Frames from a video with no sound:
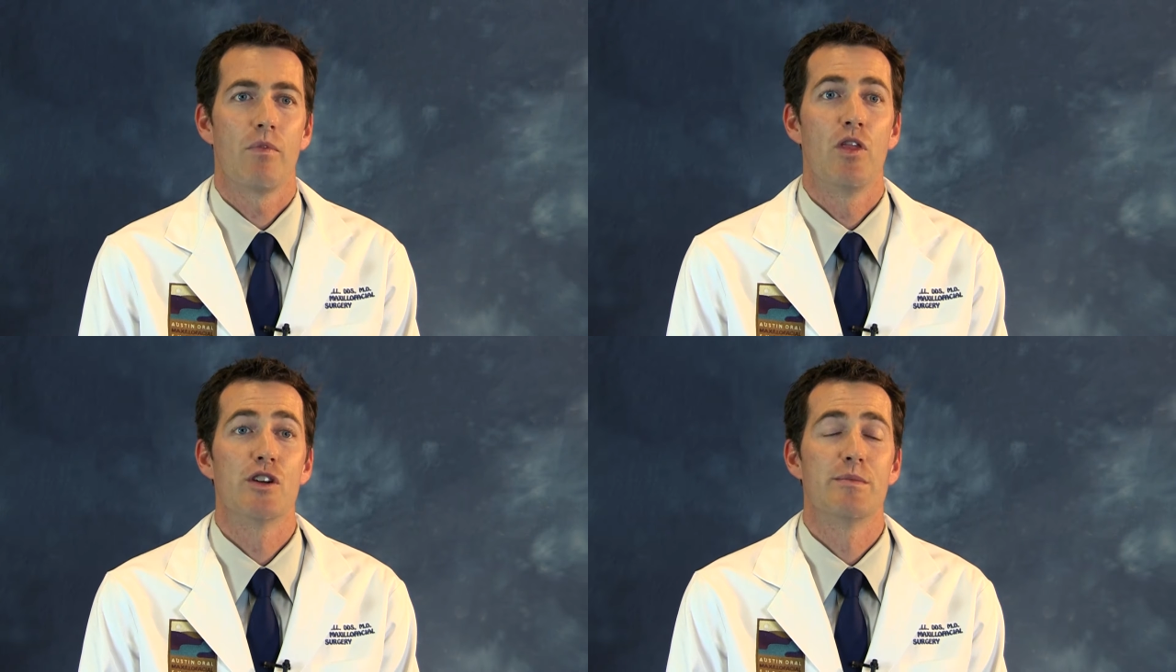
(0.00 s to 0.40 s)

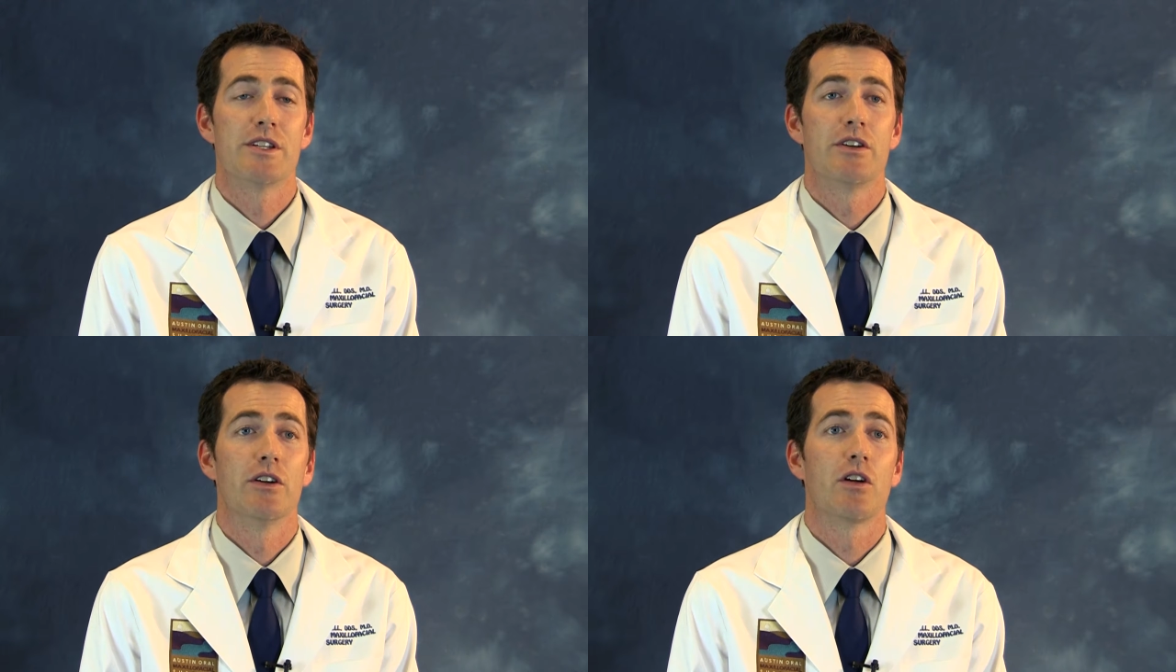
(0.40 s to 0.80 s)
There's a
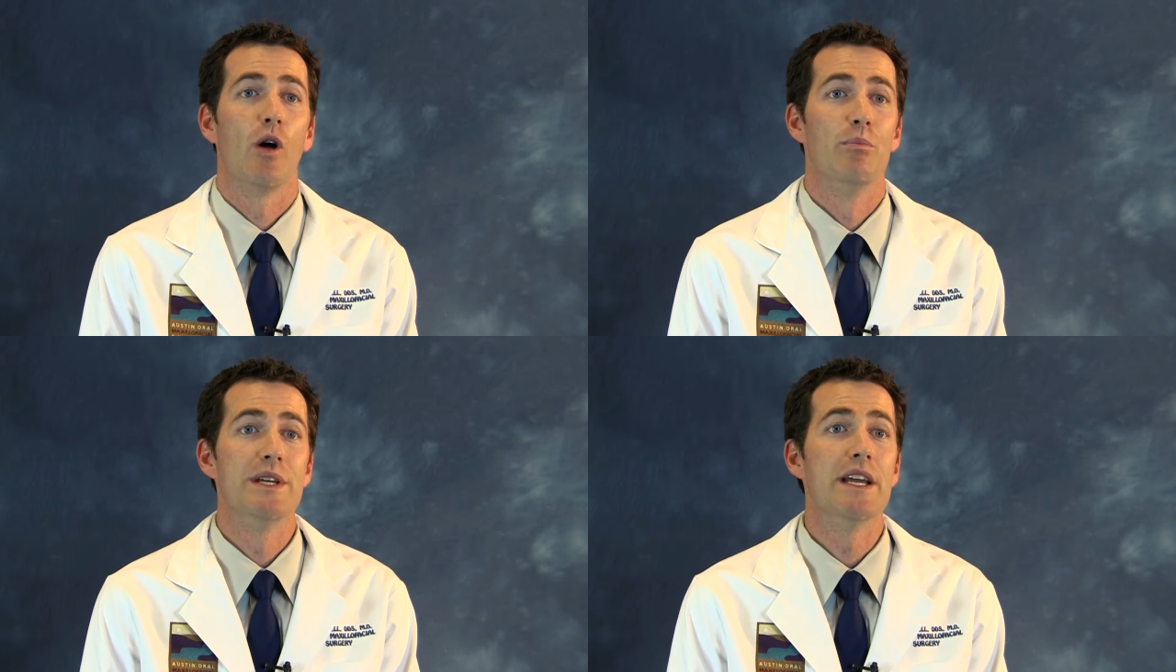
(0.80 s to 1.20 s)
material
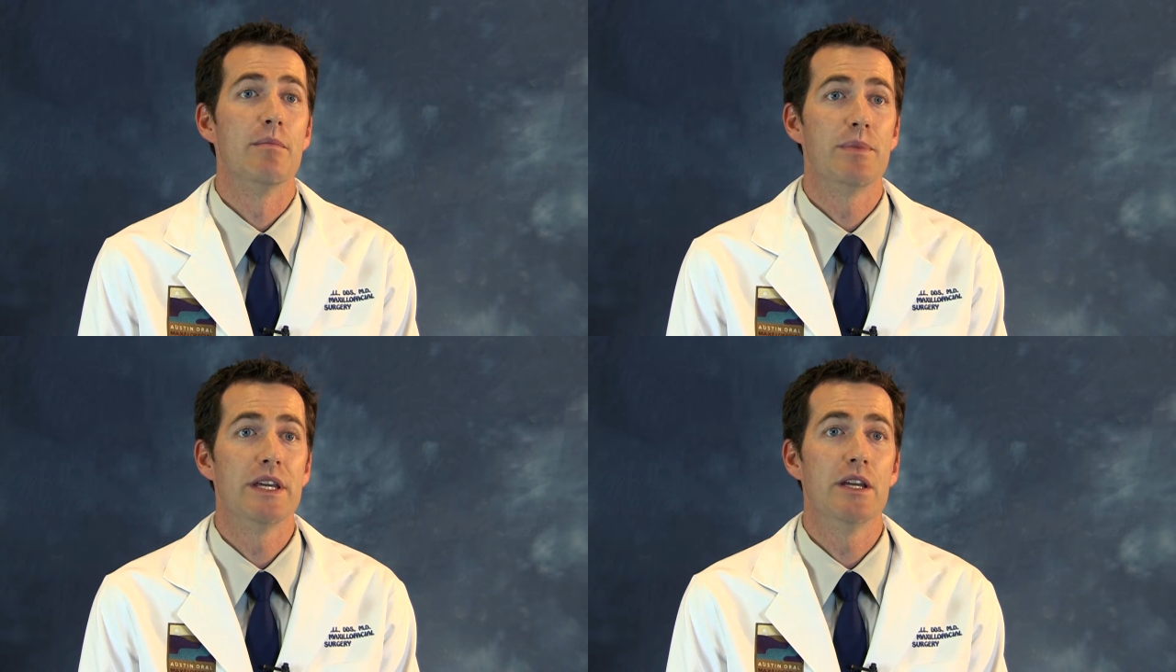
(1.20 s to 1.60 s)
called
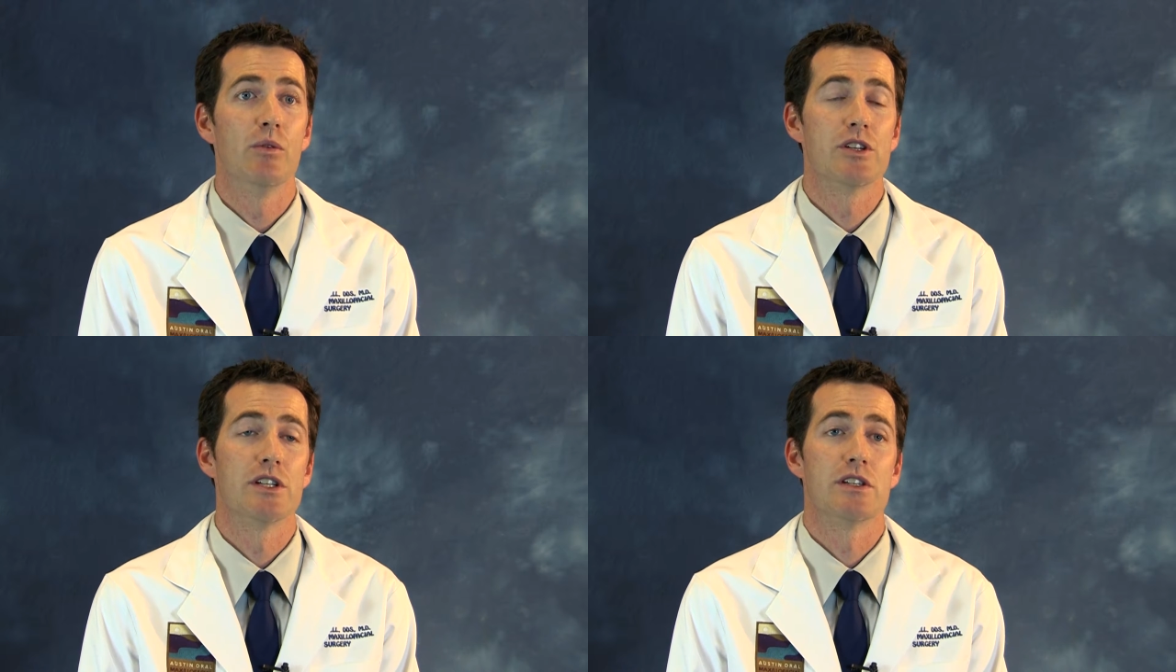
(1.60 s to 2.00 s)

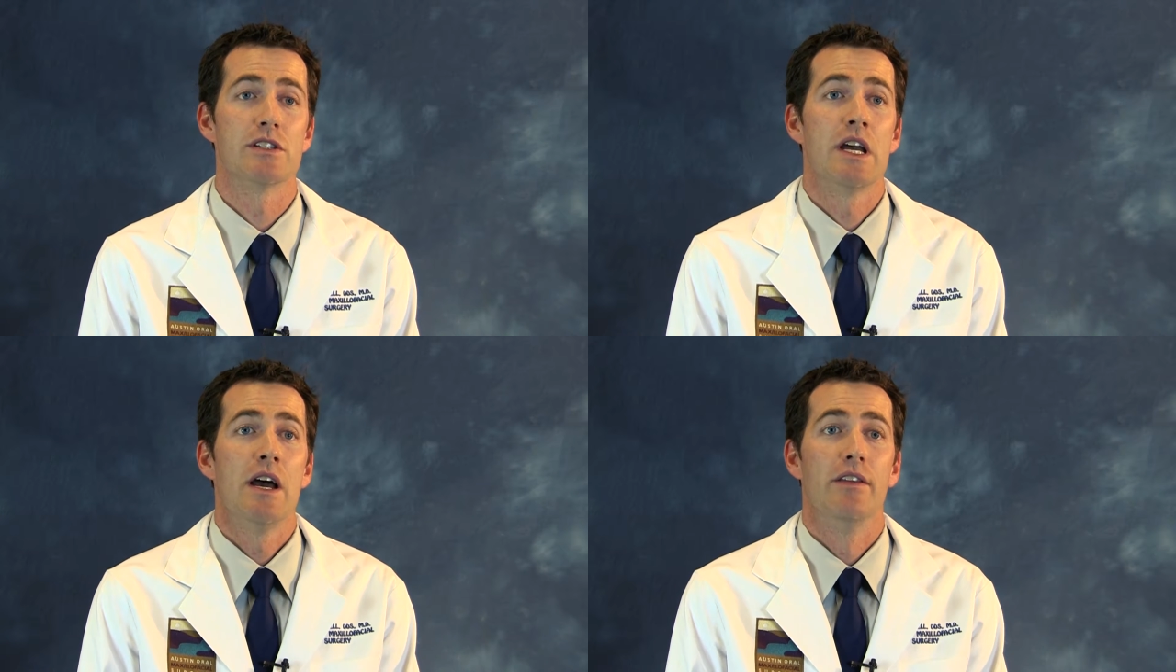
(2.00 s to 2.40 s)
BMP, which
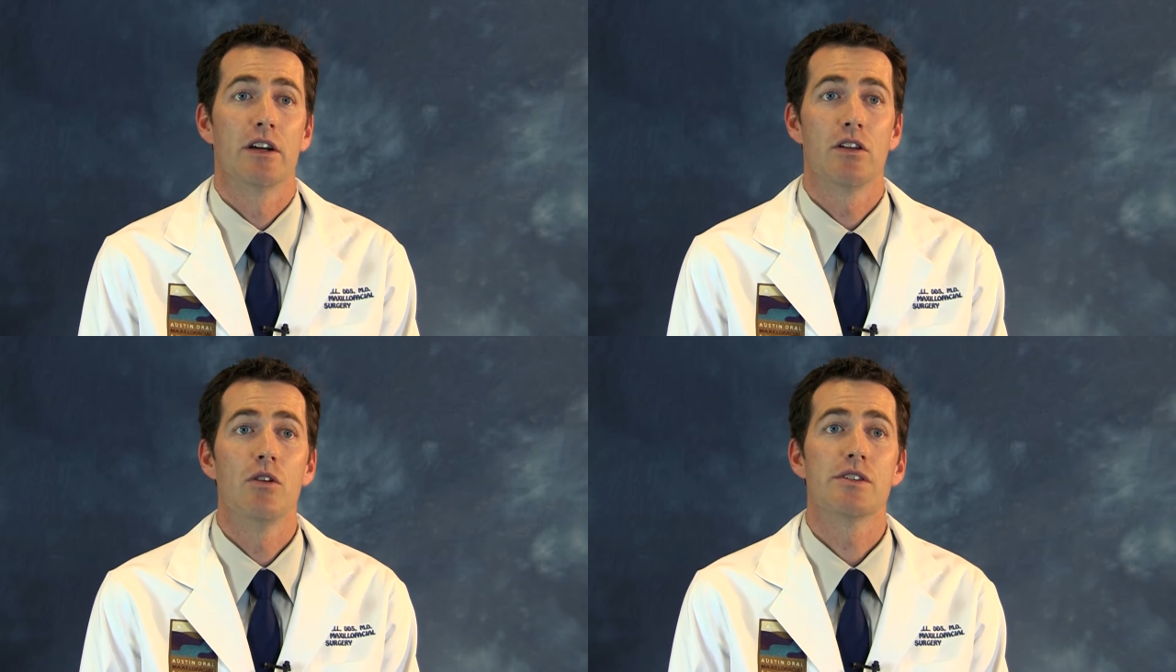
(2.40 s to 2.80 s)
is the
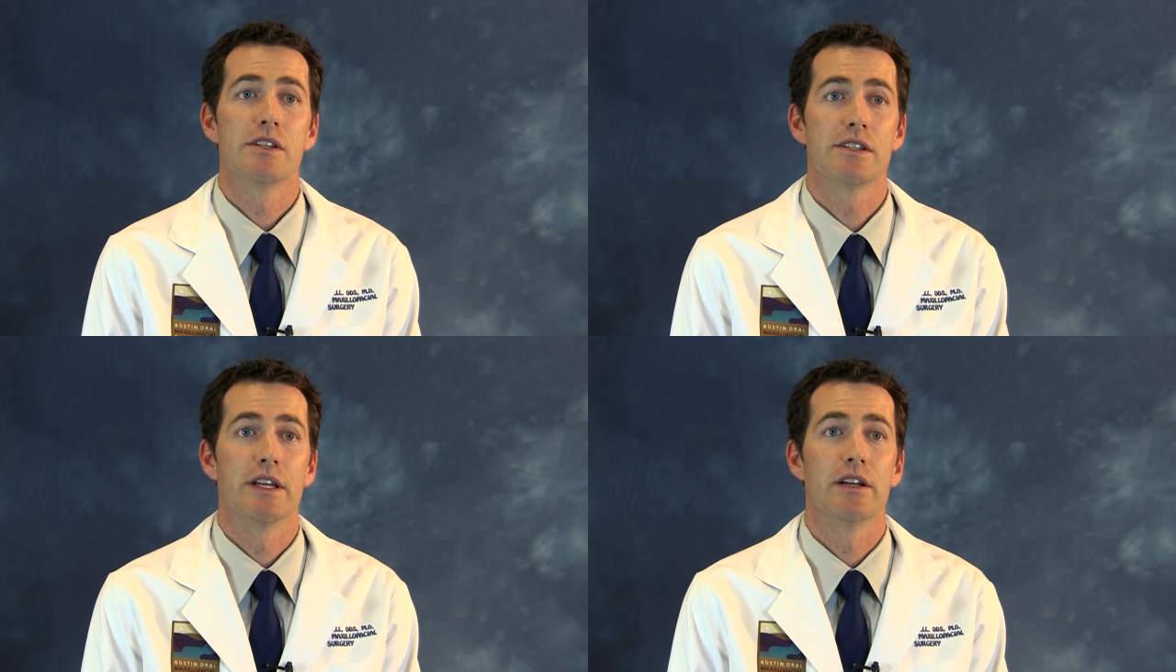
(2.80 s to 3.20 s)

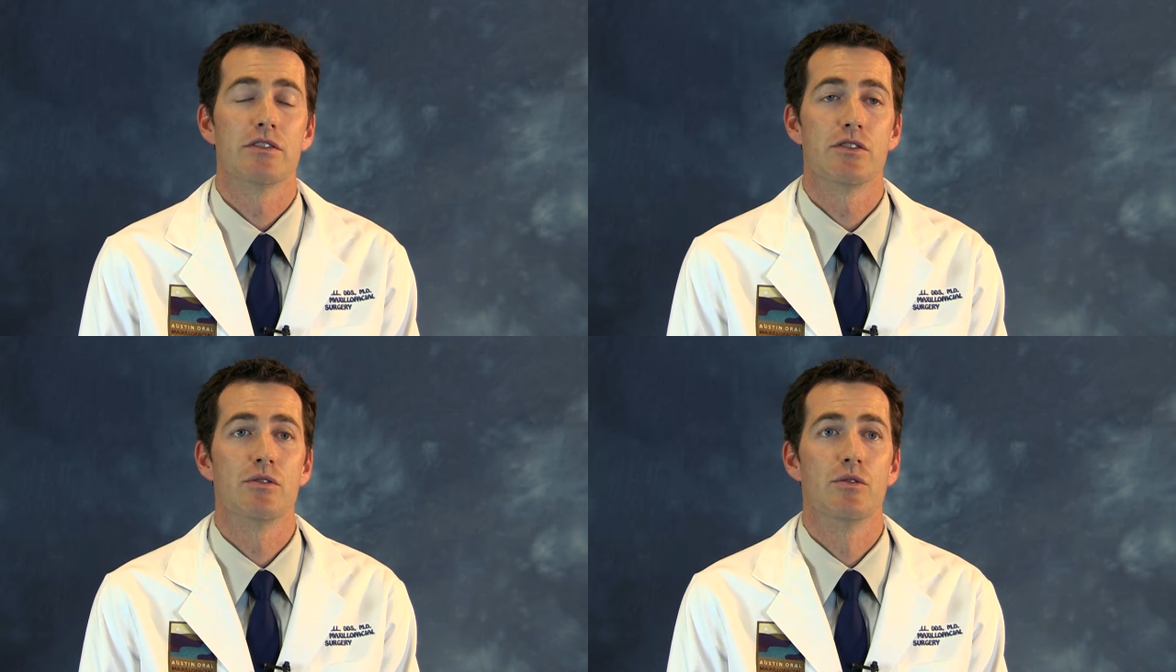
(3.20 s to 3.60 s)
closest thing
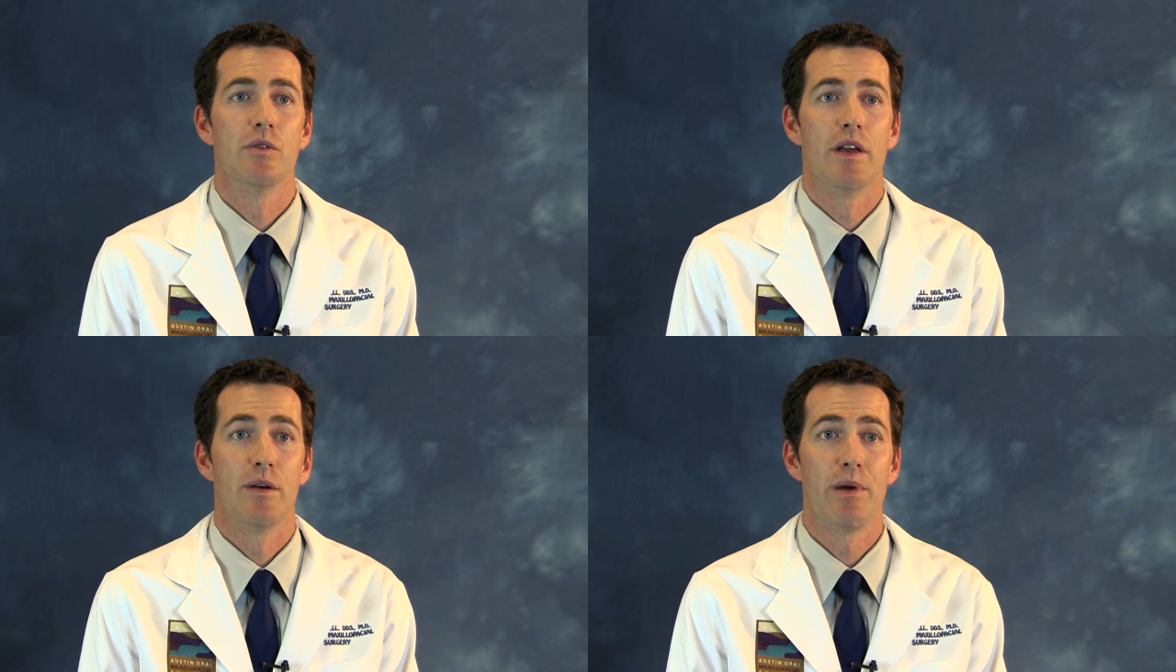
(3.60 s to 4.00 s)

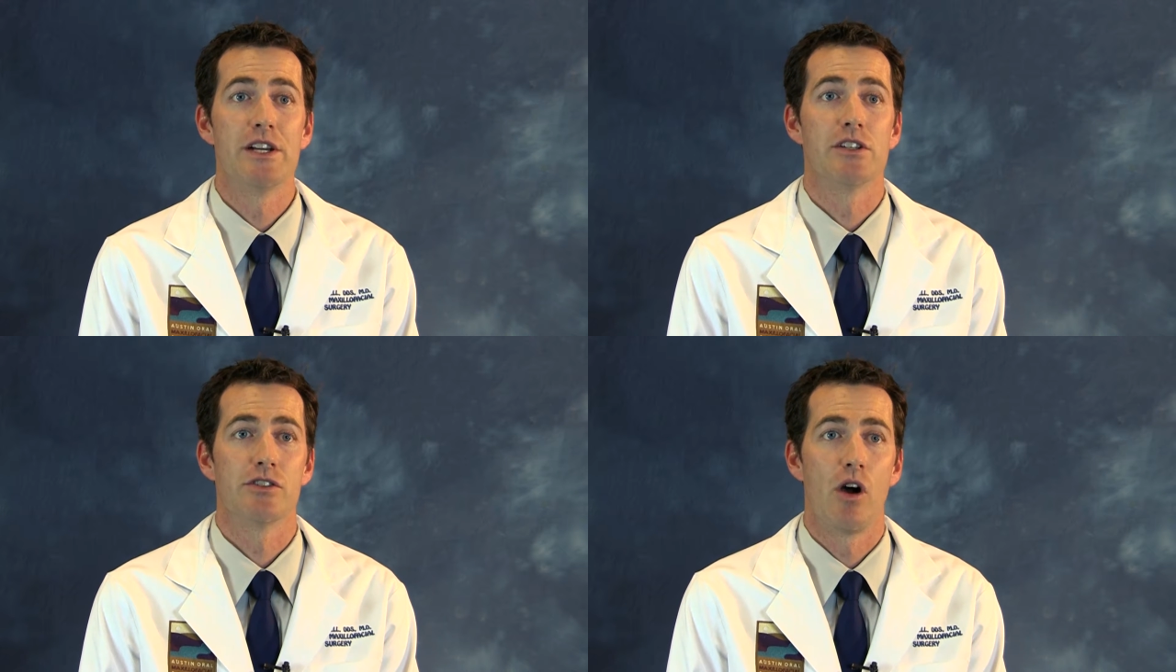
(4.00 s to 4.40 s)
to the
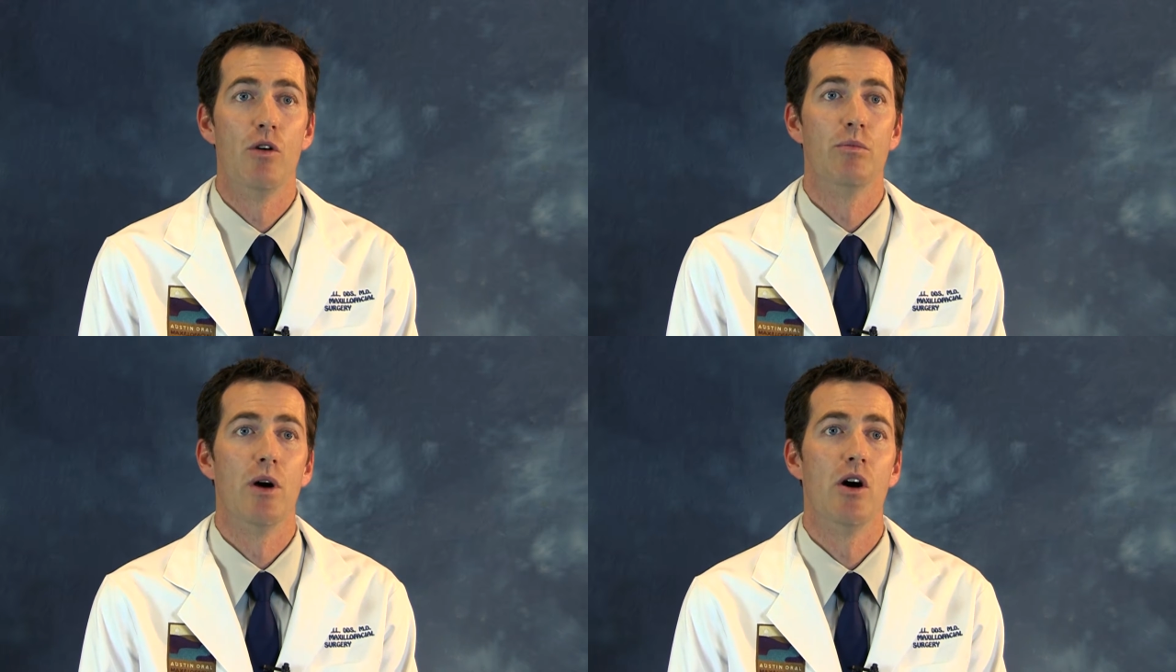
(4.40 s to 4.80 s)
patient's
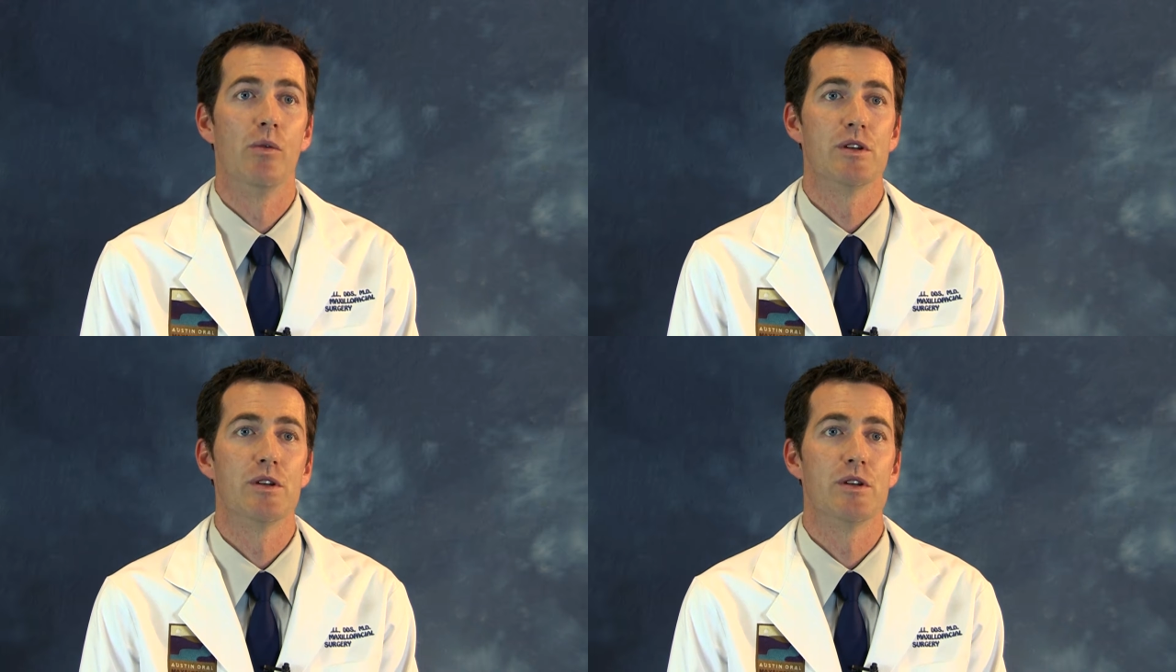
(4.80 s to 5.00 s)
own bone,